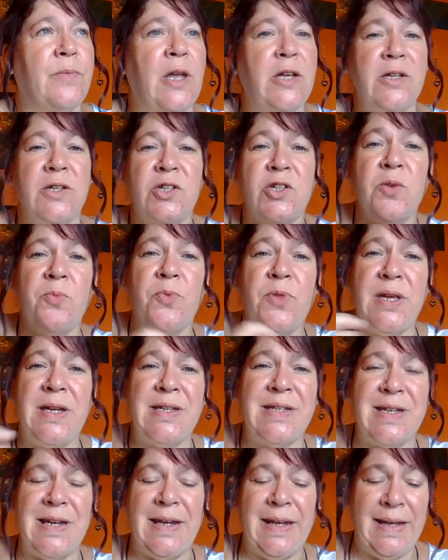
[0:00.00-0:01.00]

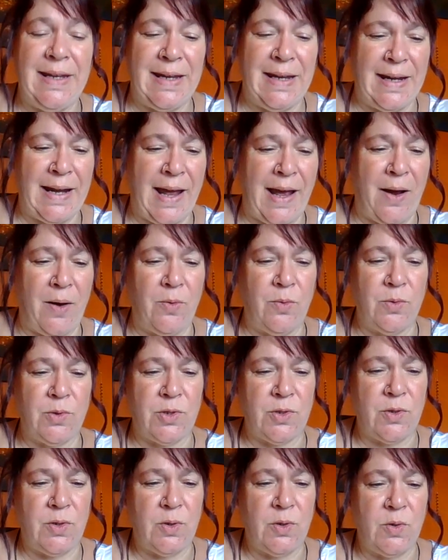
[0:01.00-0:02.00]
something's leaking
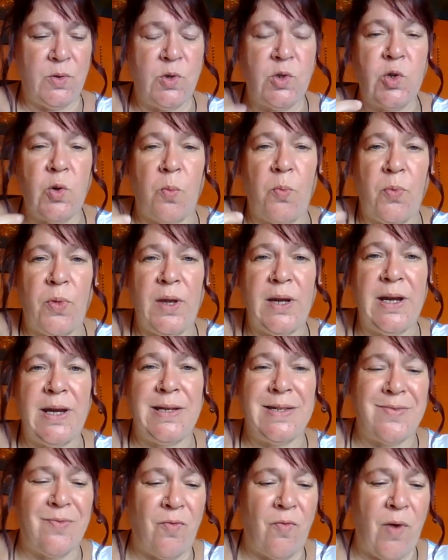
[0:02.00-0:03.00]
out. Something
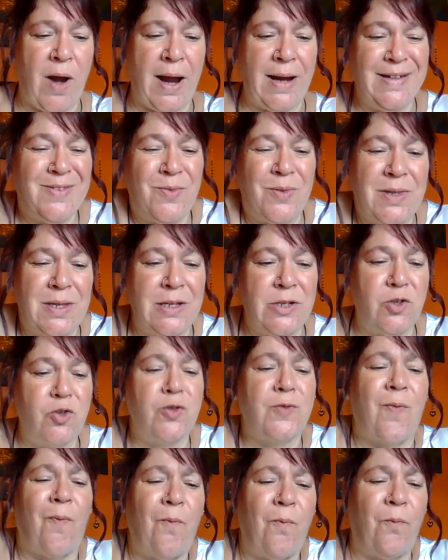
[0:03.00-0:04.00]
isn't right. Something
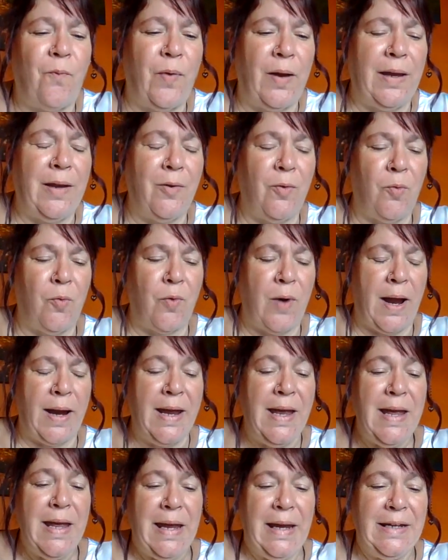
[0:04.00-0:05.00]
doesn't feel
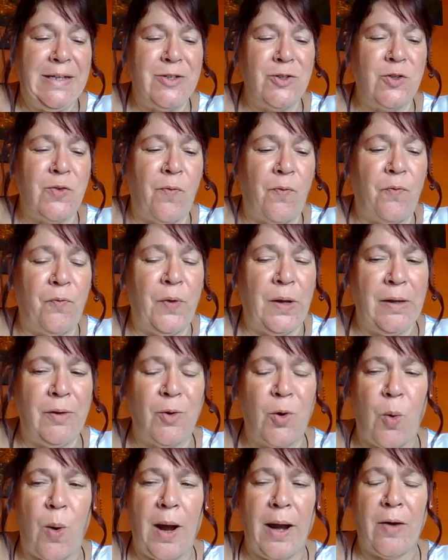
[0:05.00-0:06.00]
right. It doesn't feel
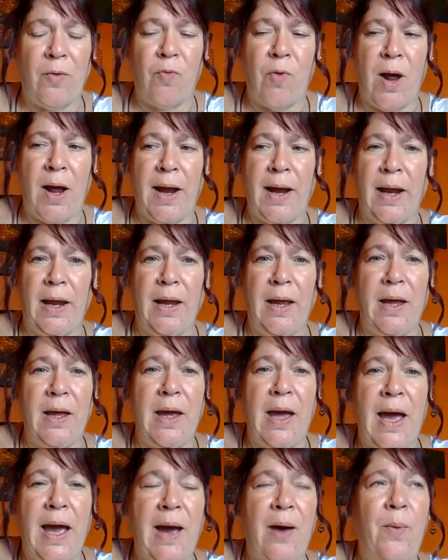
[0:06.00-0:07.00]
quite right.
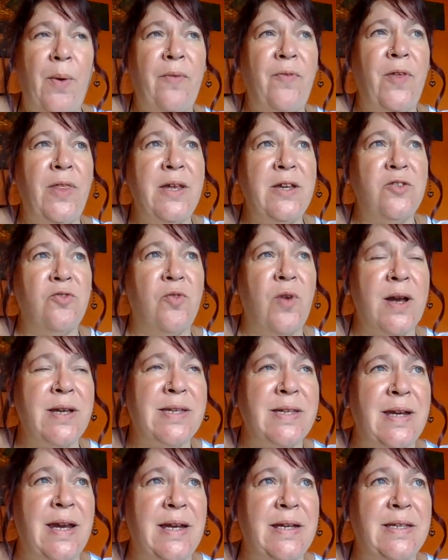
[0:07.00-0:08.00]
However this
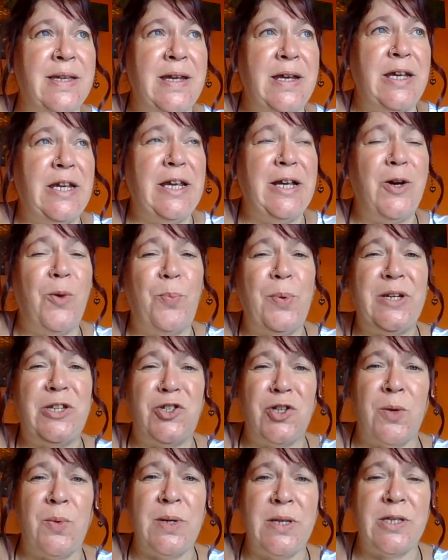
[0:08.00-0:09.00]
resonates, you could be
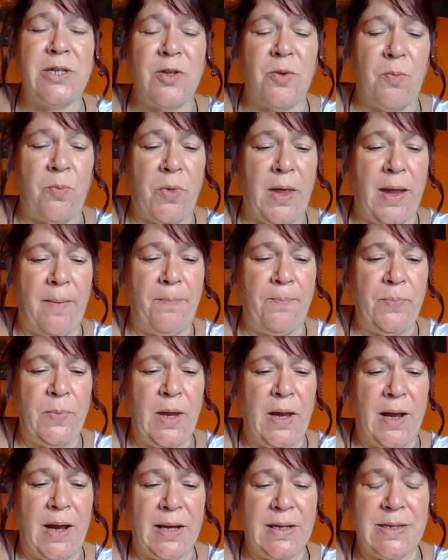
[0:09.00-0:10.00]
doing something
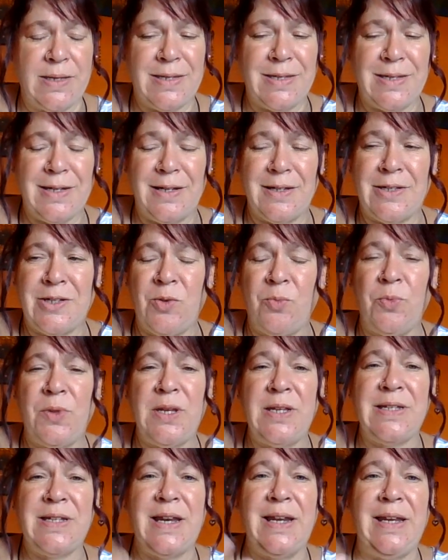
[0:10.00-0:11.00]
and
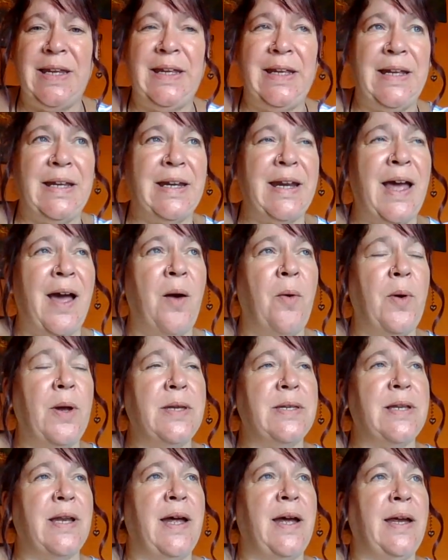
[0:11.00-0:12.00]
something's leaking out.
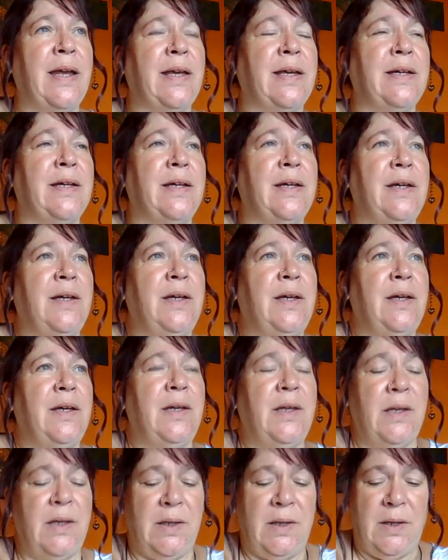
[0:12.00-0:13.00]
It's like,
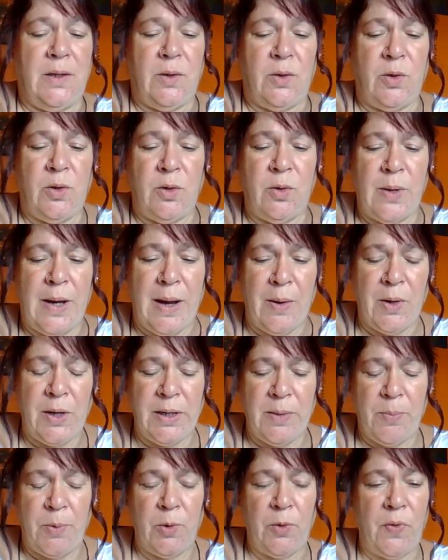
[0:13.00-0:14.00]
oh, how
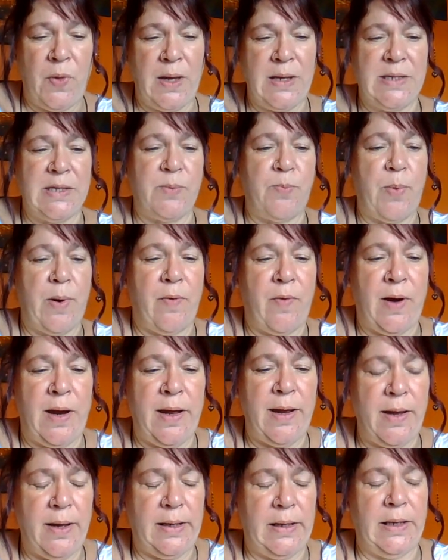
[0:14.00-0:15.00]
can I put this,
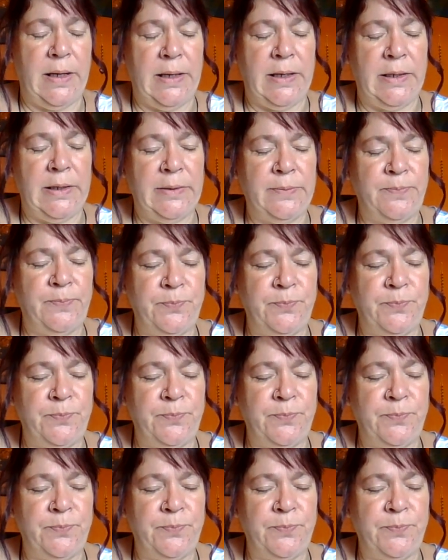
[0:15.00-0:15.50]
Spirit? I